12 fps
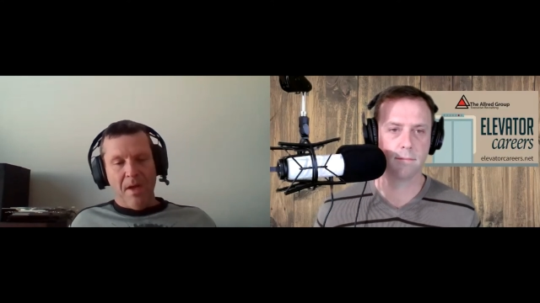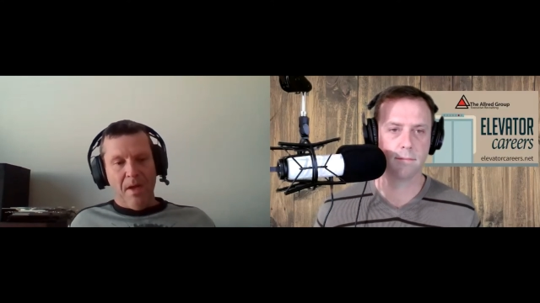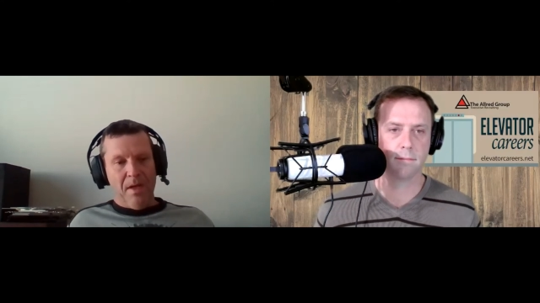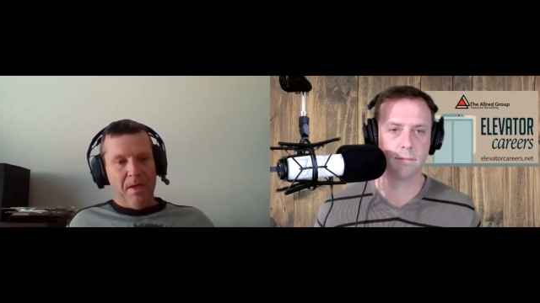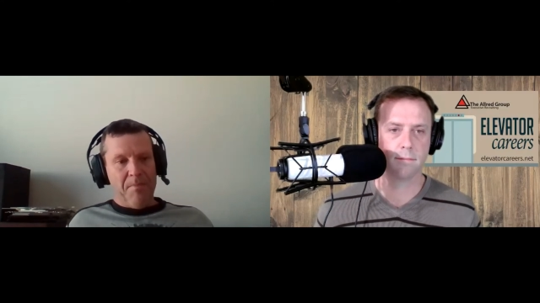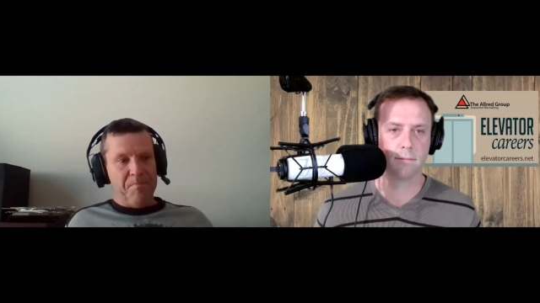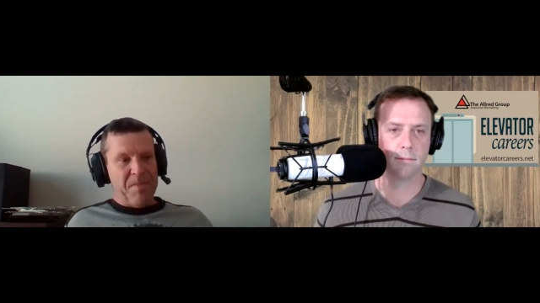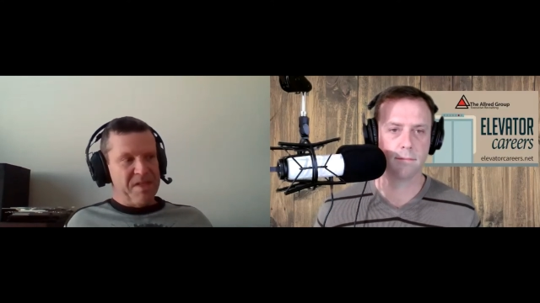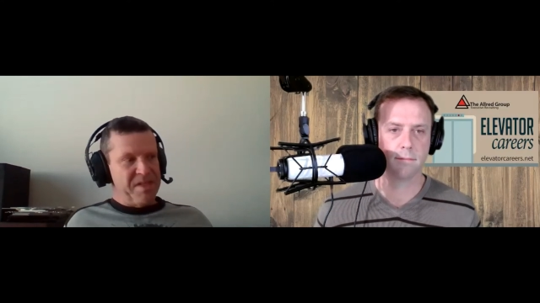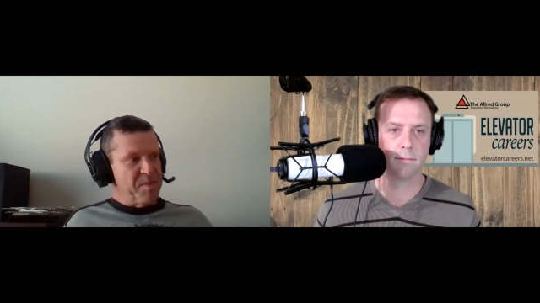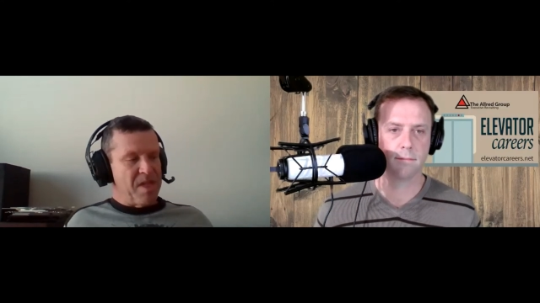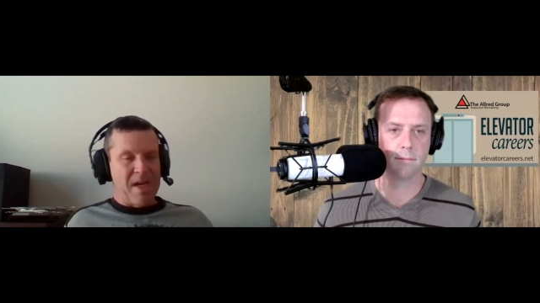Speaker 1: um, it
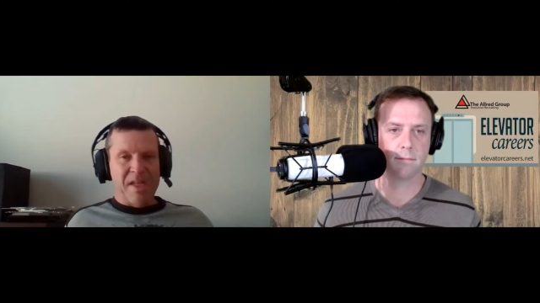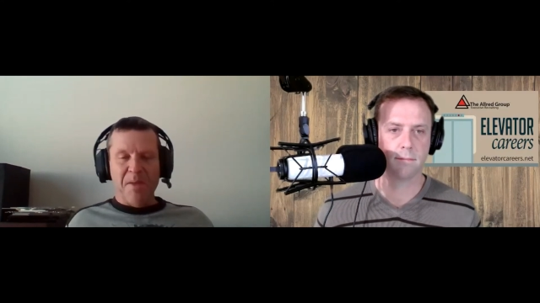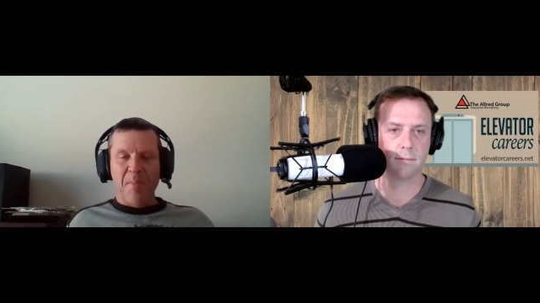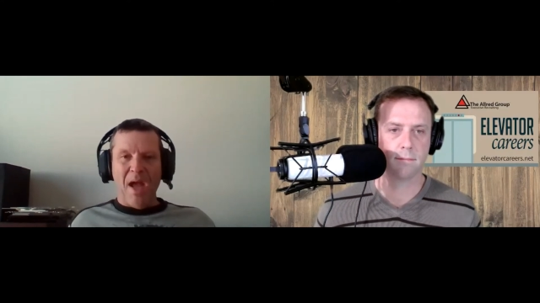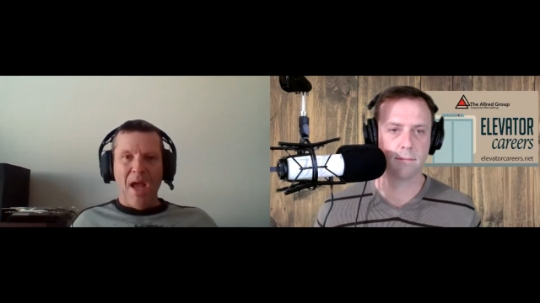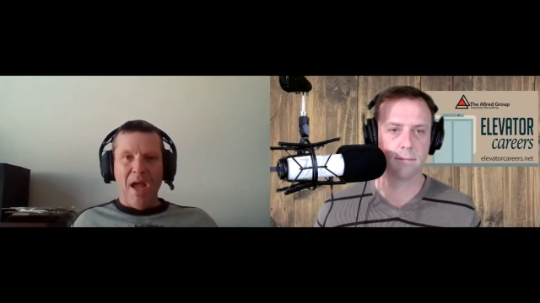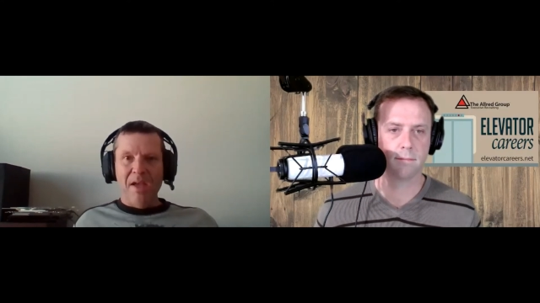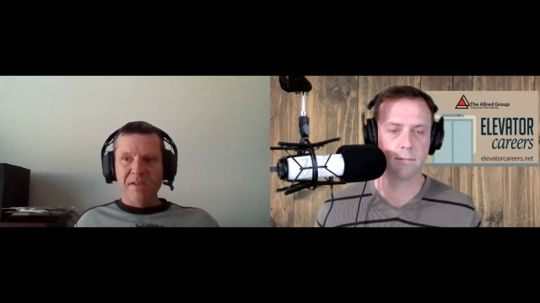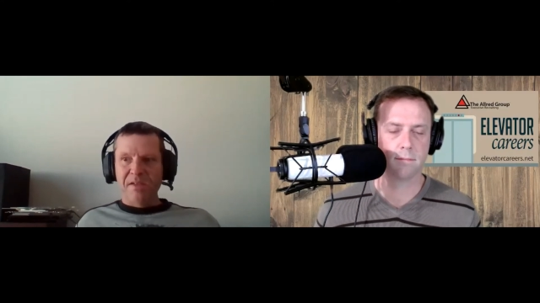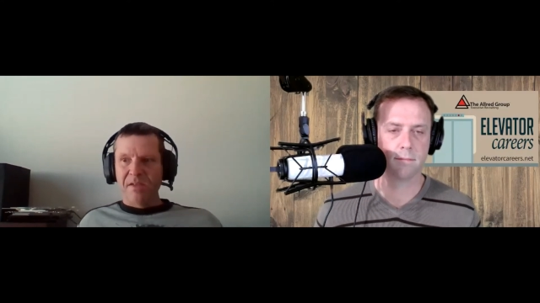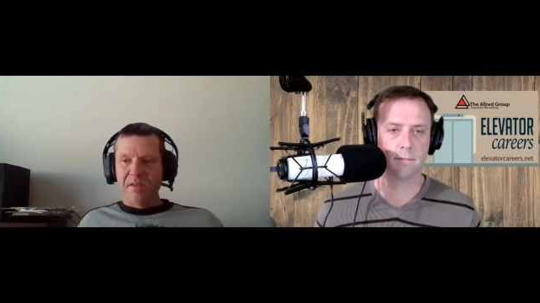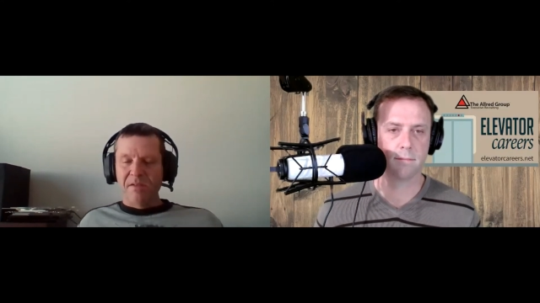seems like in the
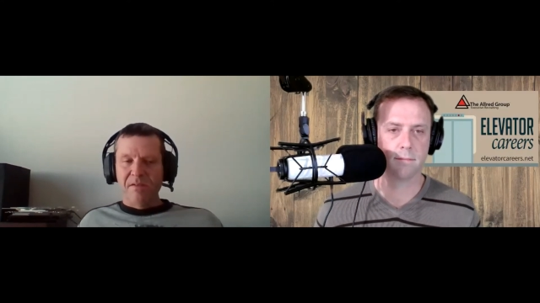past